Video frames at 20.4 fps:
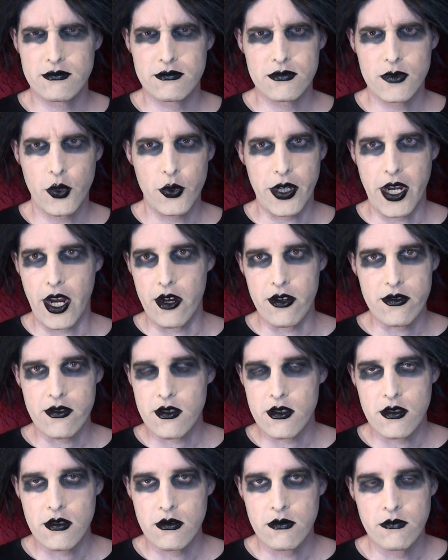who
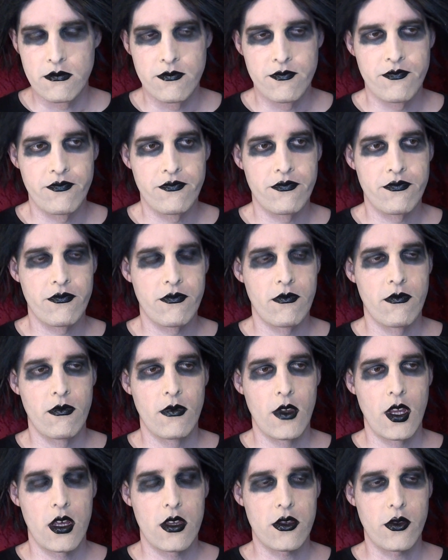cares?
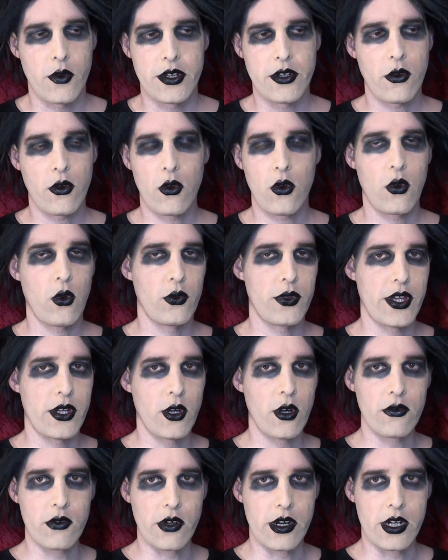So I don't hold that
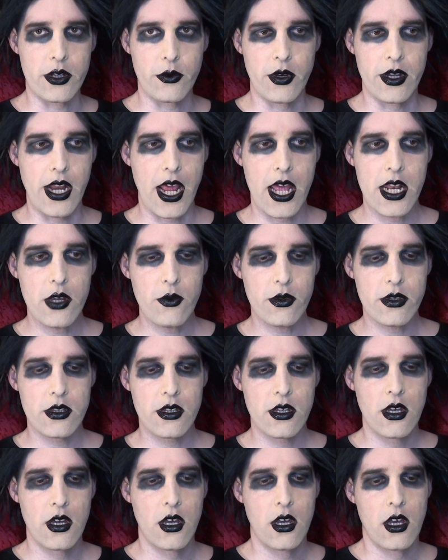over anyone.
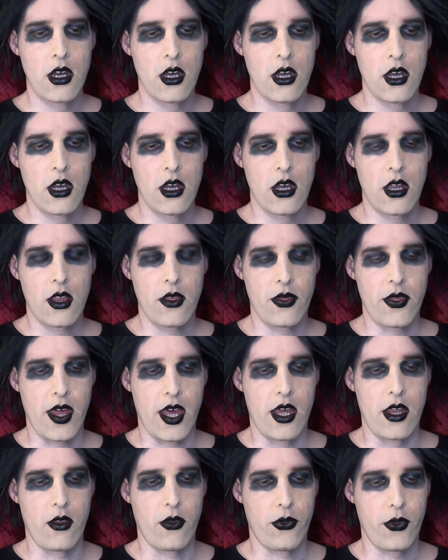Anyone
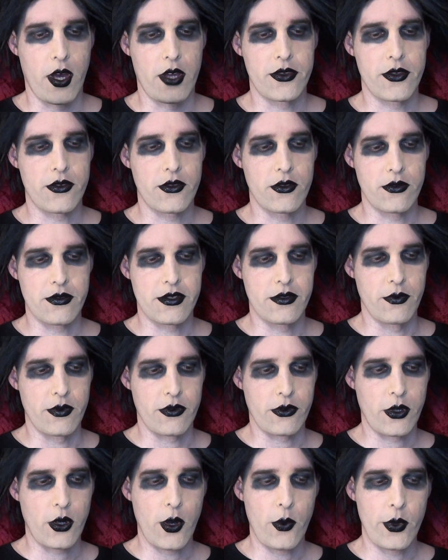that thought the Soul Stone was
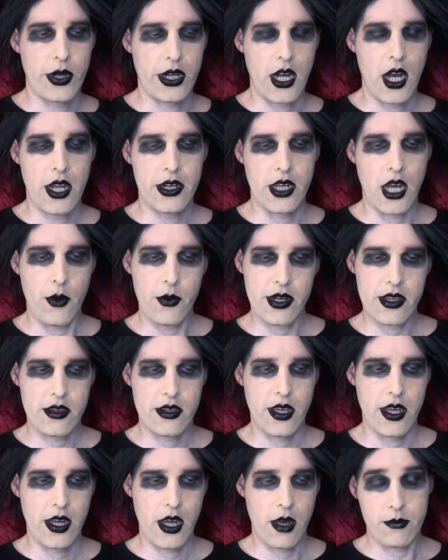Wakanda, I want to
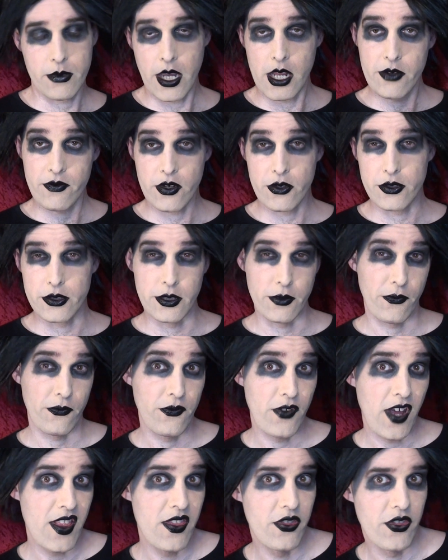say I'm kind of here to
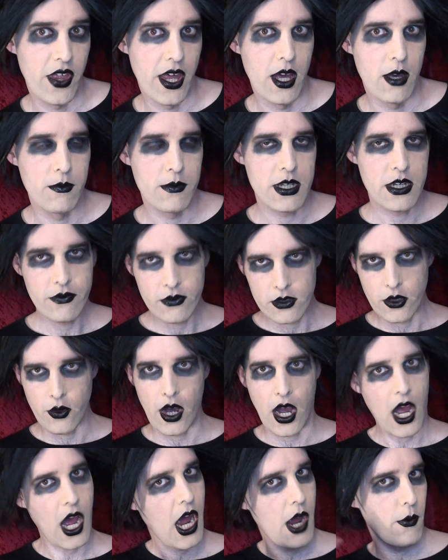defend them, even though
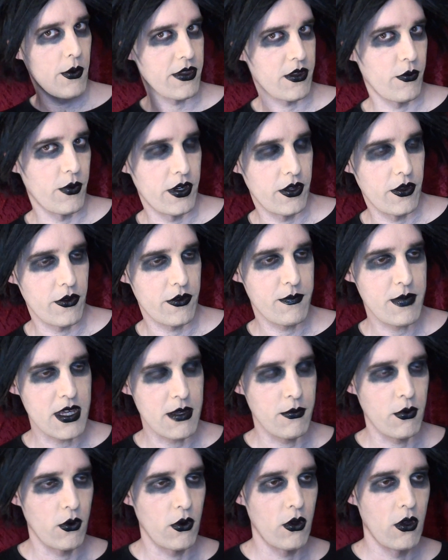I wasn't one of those
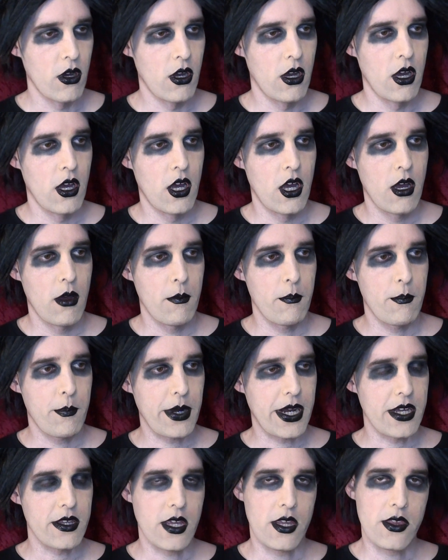people,
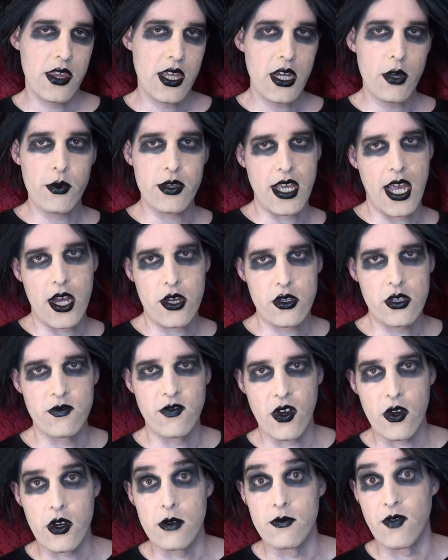because I think it was actually
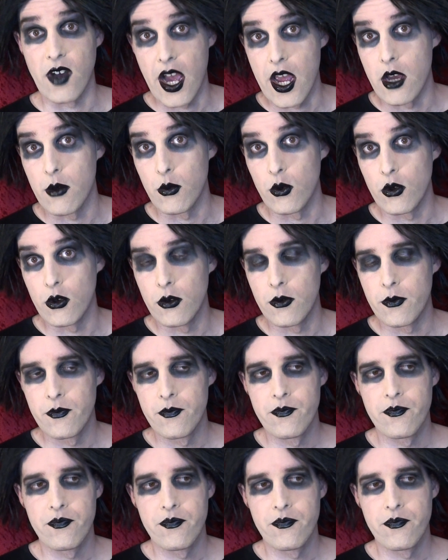very viable.